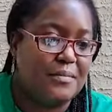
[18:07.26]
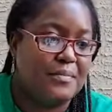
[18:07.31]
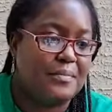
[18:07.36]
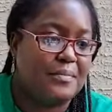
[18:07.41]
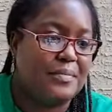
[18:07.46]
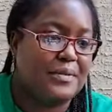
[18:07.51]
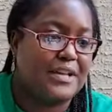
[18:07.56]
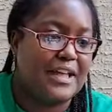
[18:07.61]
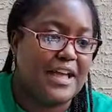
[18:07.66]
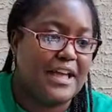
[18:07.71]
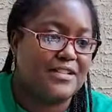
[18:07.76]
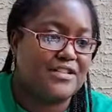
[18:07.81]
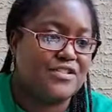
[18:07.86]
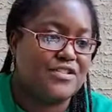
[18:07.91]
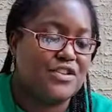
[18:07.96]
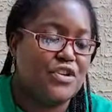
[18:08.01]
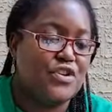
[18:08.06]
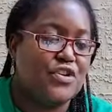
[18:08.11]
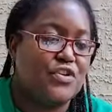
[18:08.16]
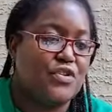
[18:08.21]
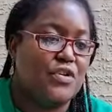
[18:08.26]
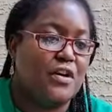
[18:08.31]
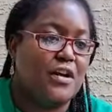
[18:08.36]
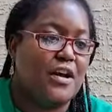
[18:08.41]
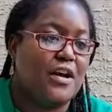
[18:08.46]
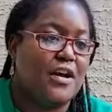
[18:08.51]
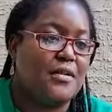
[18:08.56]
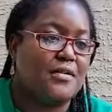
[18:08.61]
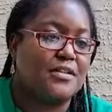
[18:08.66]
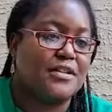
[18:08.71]
plants
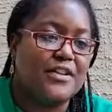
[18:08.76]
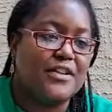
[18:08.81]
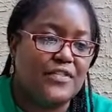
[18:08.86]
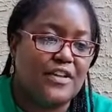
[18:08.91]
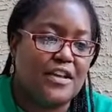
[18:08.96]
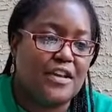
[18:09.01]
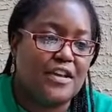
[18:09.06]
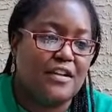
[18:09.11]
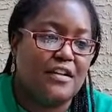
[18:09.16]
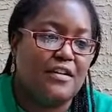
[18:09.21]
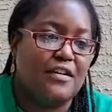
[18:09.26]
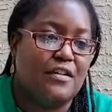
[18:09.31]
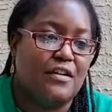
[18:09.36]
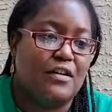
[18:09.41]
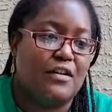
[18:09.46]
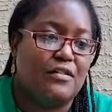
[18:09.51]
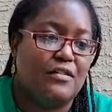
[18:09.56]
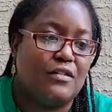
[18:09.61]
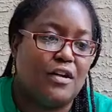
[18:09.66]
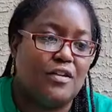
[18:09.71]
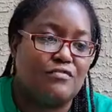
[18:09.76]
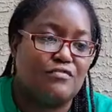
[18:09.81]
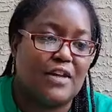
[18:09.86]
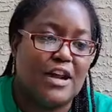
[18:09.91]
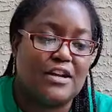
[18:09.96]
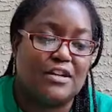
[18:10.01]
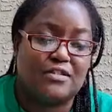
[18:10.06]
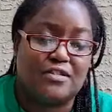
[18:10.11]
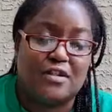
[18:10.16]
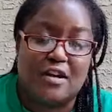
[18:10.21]
living
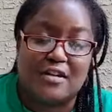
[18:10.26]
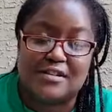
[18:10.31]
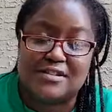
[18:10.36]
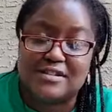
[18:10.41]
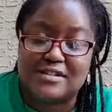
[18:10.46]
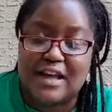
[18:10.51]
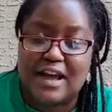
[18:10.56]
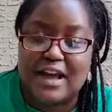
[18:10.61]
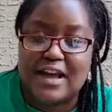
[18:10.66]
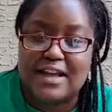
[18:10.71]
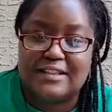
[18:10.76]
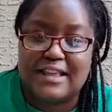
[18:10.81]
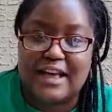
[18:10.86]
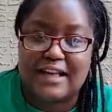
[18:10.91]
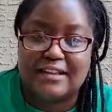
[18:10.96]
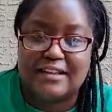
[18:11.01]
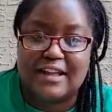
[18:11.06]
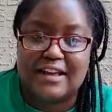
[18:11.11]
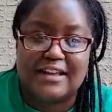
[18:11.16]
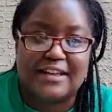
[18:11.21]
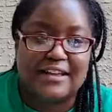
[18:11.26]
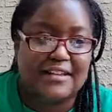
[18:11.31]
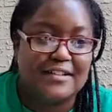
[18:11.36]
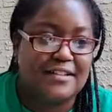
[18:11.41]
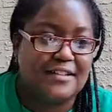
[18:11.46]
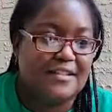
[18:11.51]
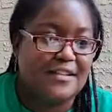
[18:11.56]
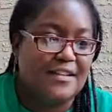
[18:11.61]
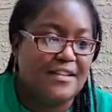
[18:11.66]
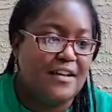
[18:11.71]
right alongside that
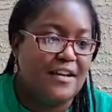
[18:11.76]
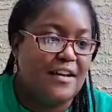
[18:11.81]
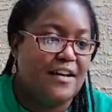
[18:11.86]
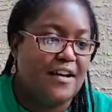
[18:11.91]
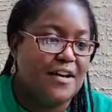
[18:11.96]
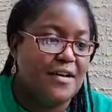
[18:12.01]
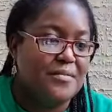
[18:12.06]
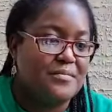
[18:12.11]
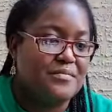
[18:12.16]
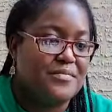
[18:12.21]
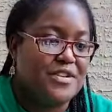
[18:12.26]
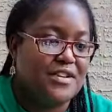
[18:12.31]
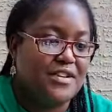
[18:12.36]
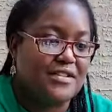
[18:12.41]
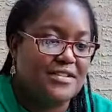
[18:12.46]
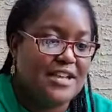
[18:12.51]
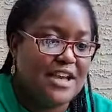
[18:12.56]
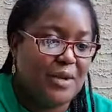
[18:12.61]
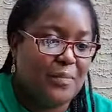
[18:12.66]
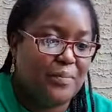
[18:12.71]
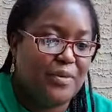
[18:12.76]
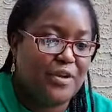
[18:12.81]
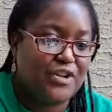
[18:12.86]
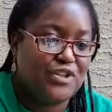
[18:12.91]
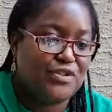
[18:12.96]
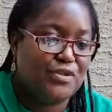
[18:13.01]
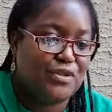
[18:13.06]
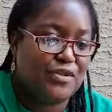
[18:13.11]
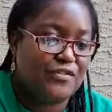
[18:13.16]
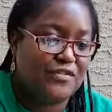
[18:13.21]
lichen. You can take a
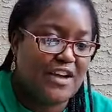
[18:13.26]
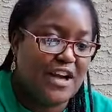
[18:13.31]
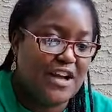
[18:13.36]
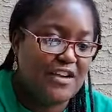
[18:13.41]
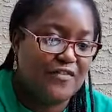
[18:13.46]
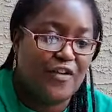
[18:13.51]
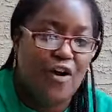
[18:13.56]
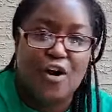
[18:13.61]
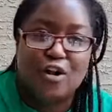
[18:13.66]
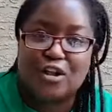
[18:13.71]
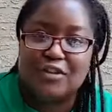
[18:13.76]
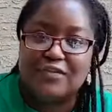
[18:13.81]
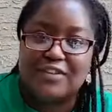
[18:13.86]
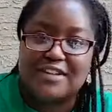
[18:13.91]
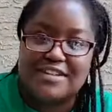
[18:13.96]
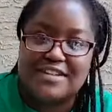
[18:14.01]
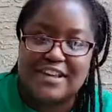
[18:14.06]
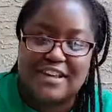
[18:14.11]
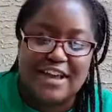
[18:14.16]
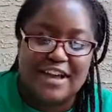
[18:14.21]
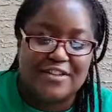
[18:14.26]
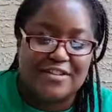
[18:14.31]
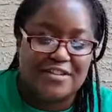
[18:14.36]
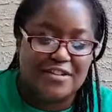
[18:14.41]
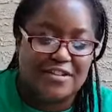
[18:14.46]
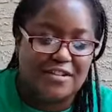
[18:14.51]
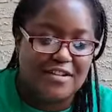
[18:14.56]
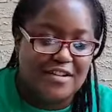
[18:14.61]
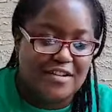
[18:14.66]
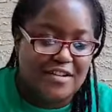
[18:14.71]
picture of kind of all of it
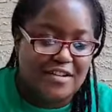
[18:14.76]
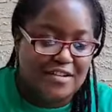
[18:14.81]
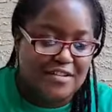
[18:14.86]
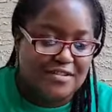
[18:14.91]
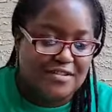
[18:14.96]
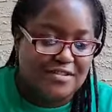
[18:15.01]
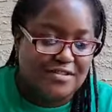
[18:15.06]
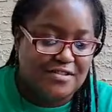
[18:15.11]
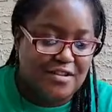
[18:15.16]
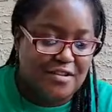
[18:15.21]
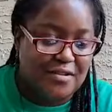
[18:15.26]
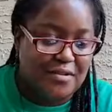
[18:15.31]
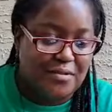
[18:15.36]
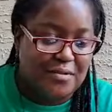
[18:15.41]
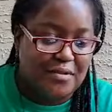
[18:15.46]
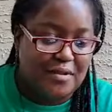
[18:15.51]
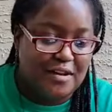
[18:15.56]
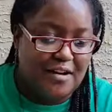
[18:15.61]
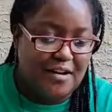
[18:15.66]
together. So,